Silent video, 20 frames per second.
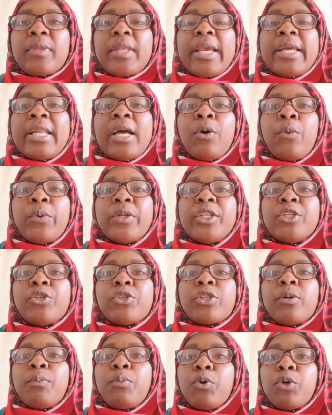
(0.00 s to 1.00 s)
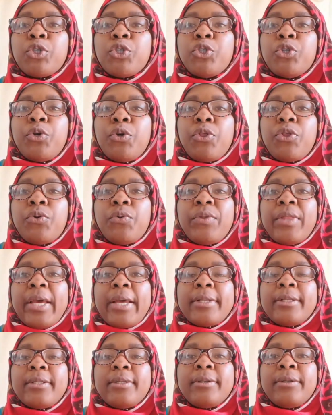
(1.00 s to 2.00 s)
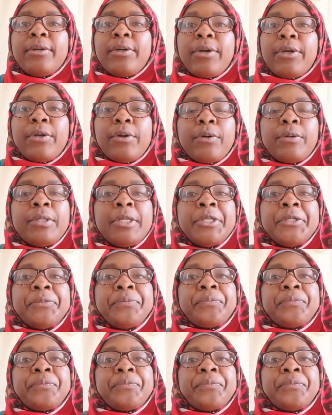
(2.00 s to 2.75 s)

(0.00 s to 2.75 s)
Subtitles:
and are willing to support you through that, you know,